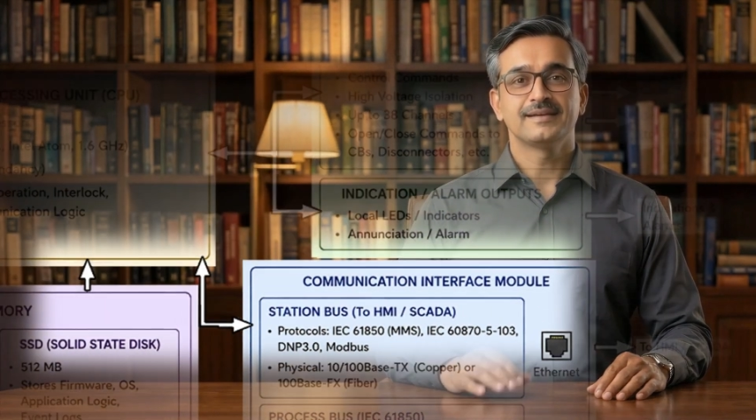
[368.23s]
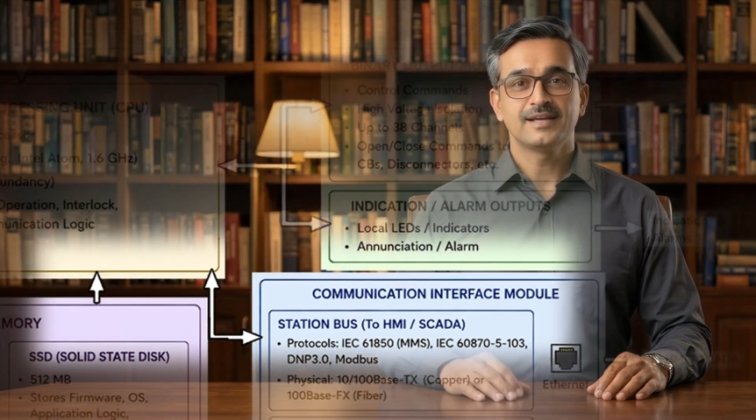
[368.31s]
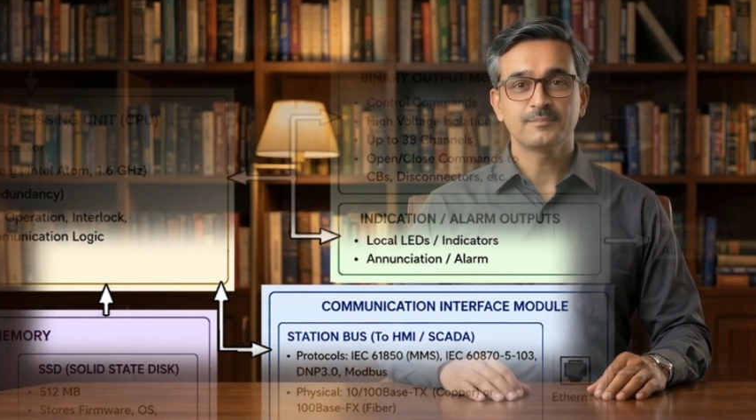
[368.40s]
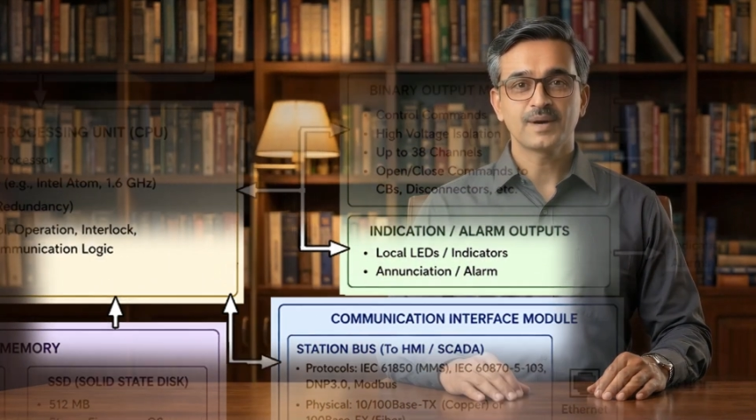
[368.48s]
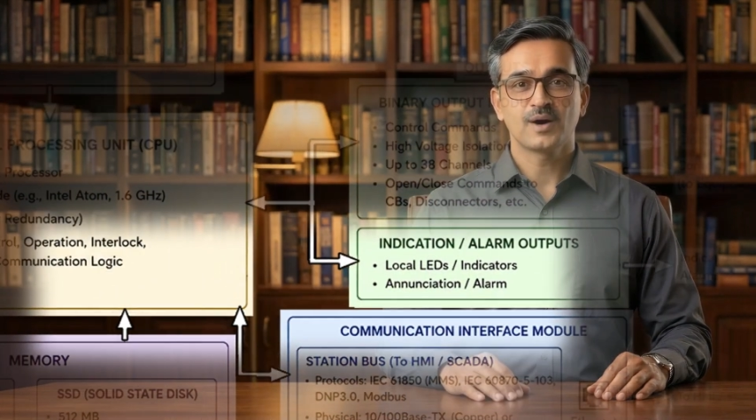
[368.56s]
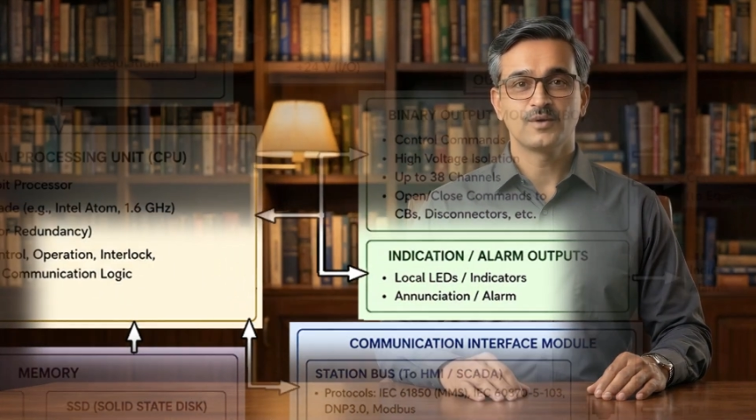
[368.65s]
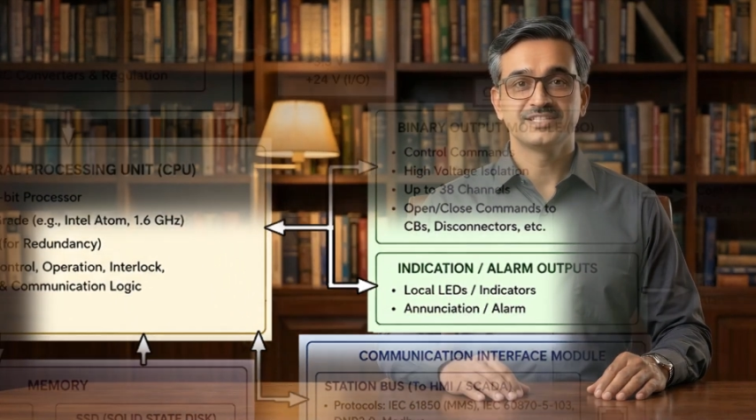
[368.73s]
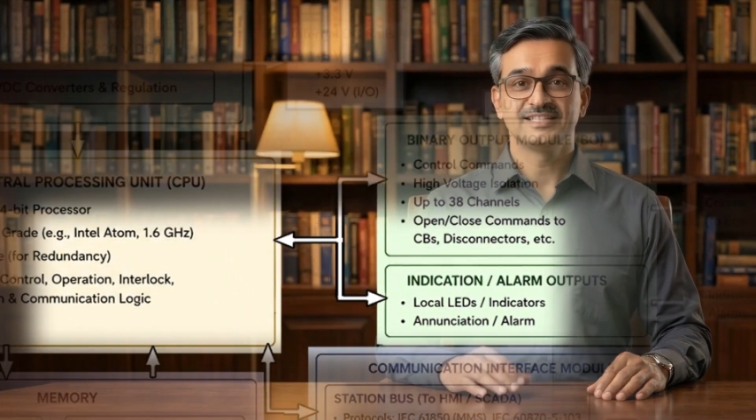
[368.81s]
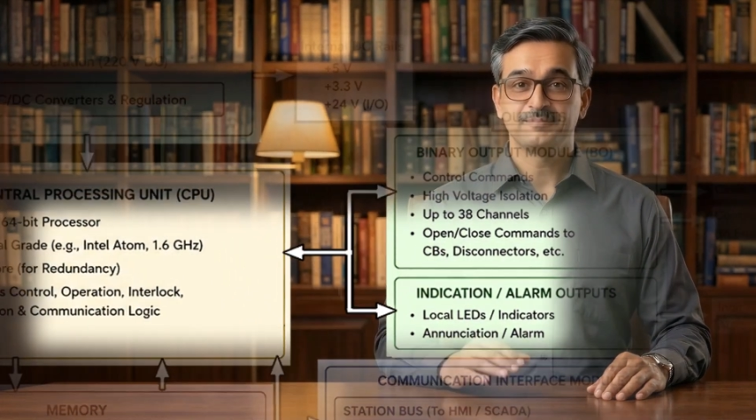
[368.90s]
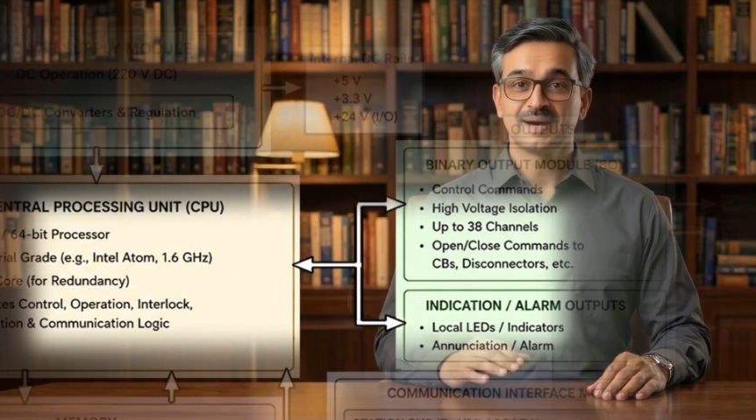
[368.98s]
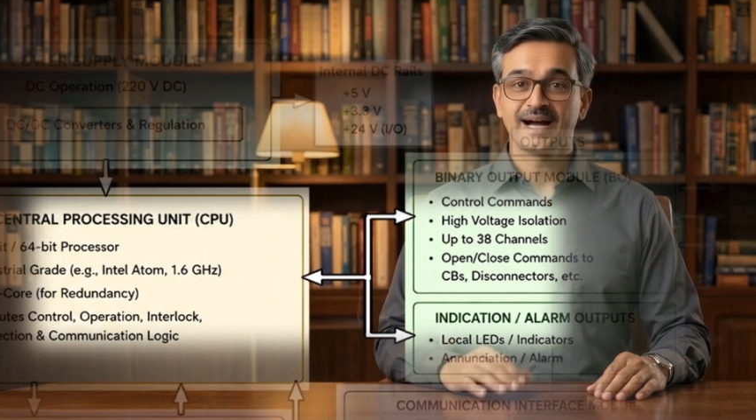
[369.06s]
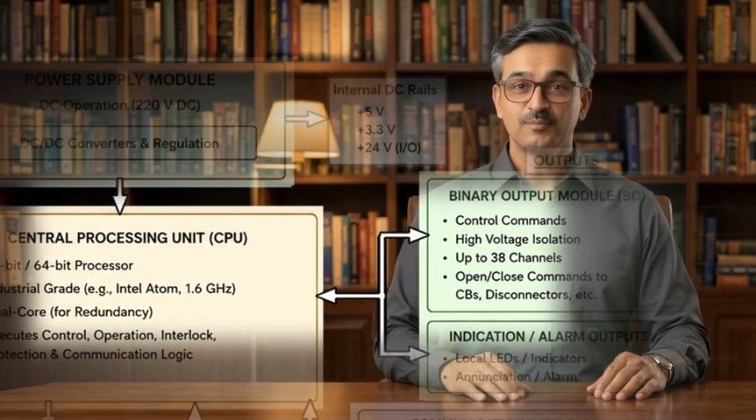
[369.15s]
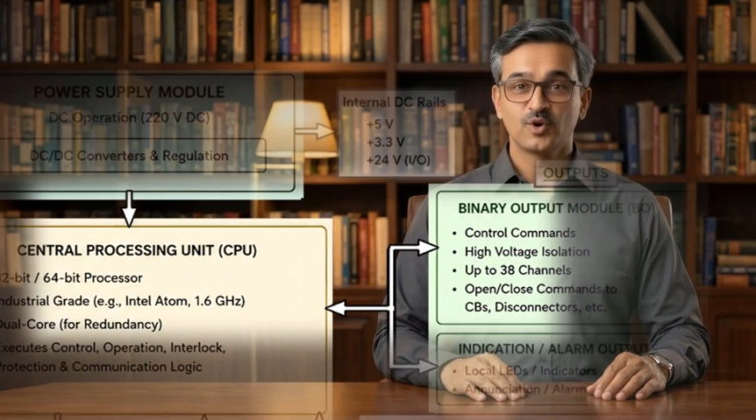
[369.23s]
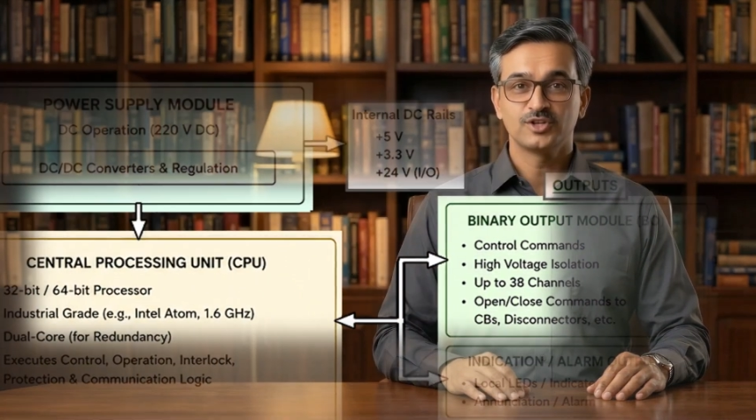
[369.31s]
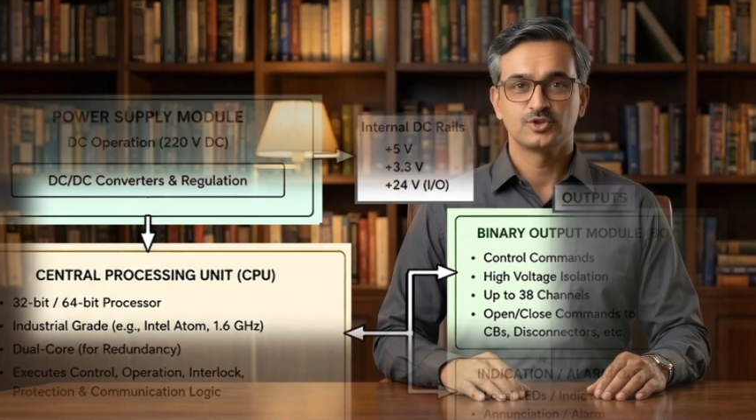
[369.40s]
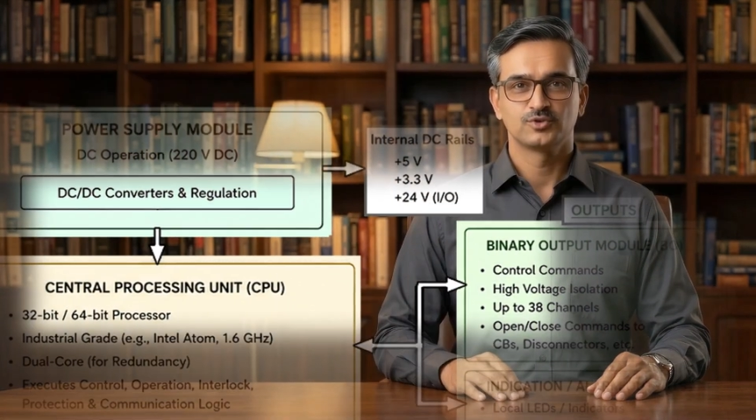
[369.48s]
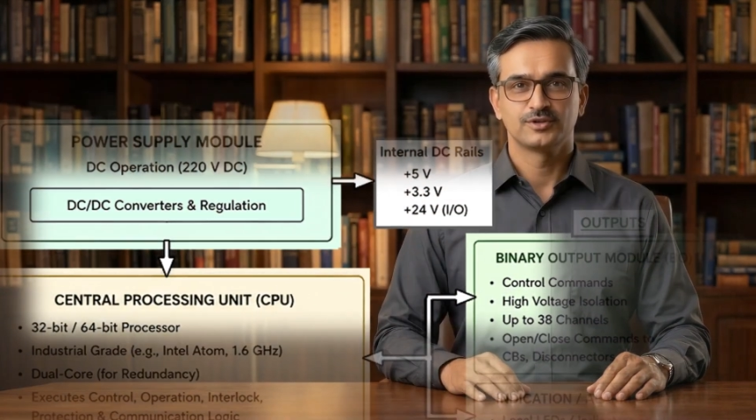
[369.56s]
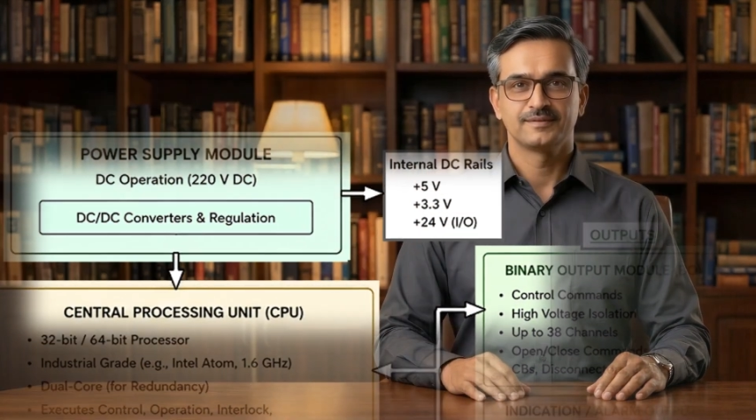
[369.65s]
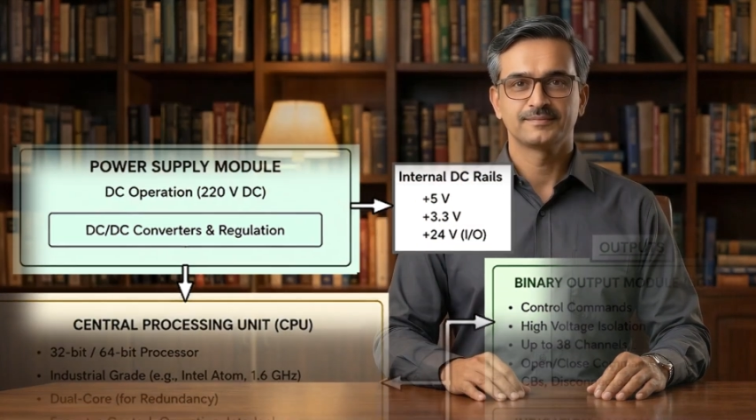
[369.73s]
the power supply module.